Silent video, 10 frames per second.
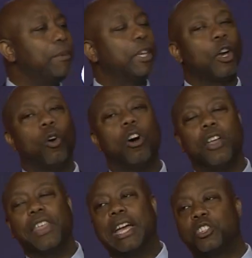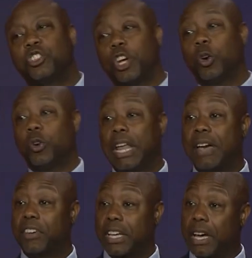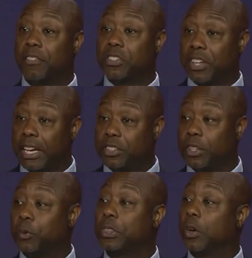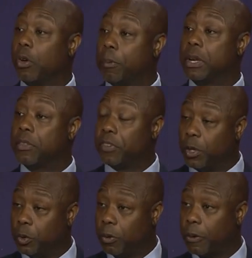go on that show and have a conversation with the women of The View.